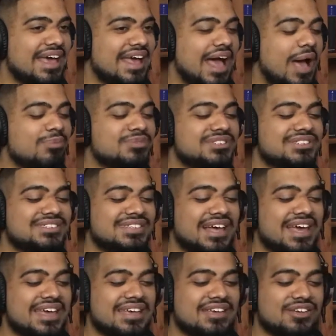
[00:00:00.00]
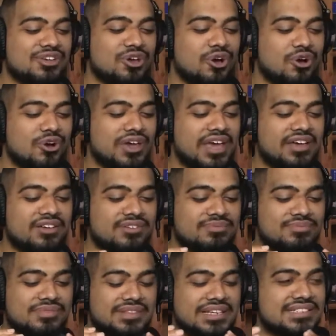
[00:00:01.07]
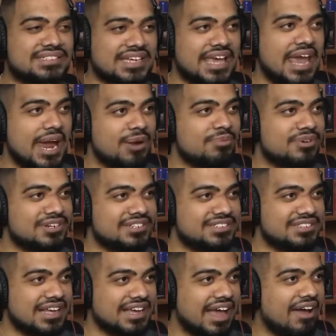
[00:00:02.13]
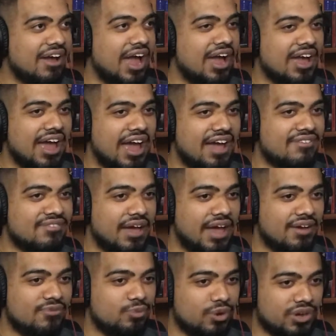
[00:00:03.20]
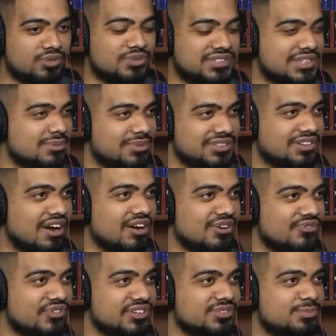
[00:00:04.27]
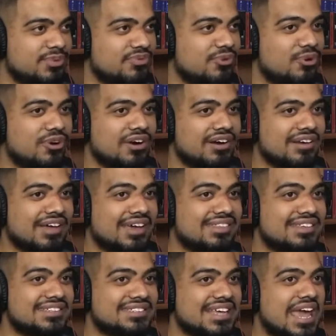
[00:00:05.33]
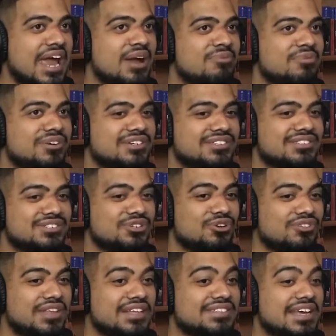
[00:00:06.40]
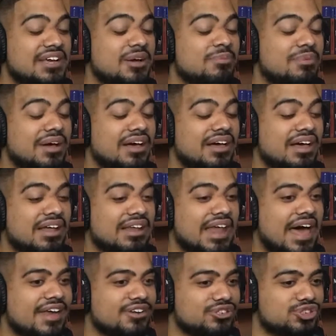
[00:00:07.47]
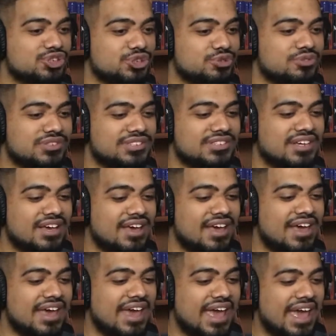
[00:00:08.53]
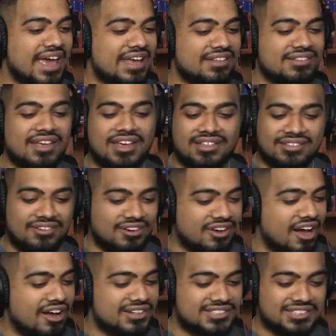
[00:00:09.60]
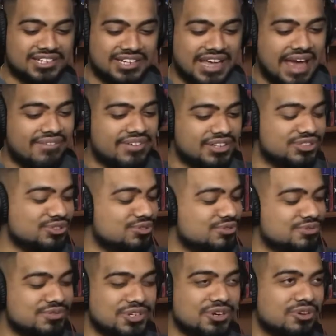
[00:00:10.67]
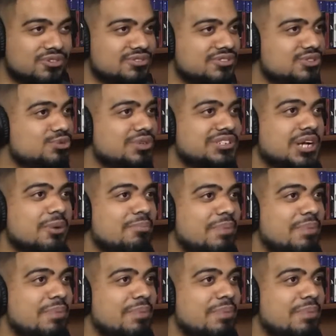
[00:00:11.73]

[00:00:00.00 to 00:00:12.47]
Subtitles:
I'm just like, yo, okay, these cameras, like I've worked with cinematographers before. Like, these cameras, you know, they take up a lot of juice, and they're constantly having to, you know, switch out